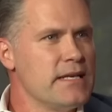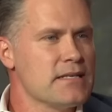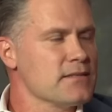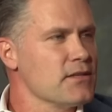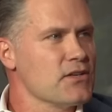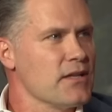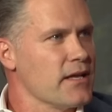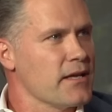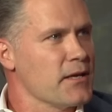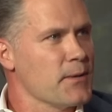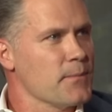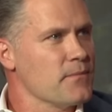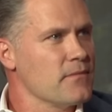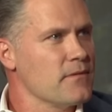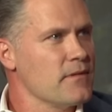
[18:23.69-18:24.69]
He doesn't look like
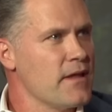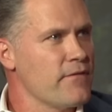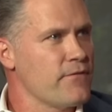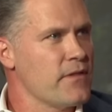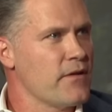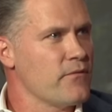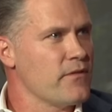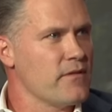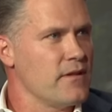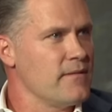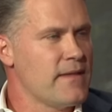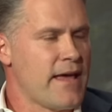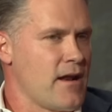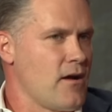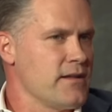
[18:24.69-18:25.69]
him. That, he doesn't that, look
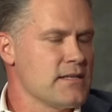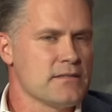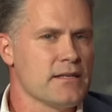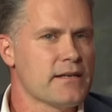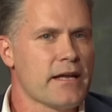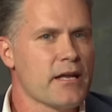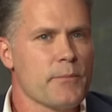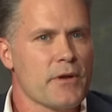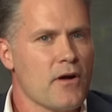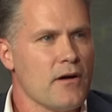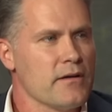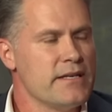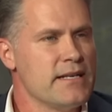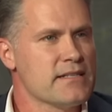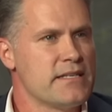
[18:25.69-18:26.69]
like him. He doesn't look like him at
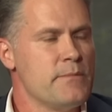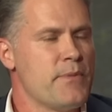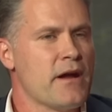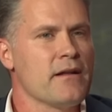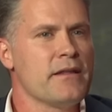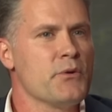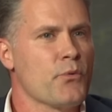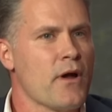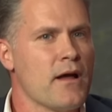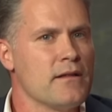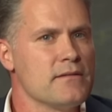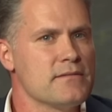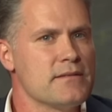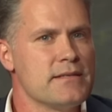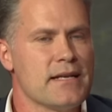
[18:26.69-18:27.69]
all. He does. He barely
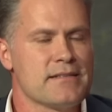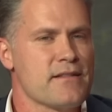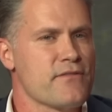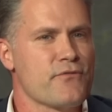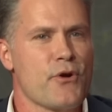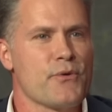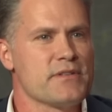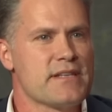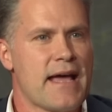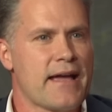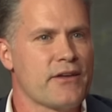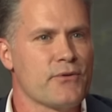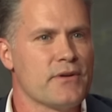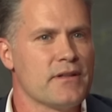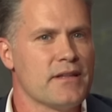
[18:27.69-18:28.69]
runs. He doesn't throw as
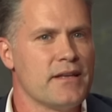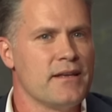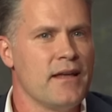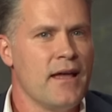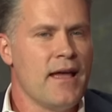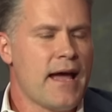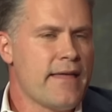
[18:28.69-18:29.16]
accurately.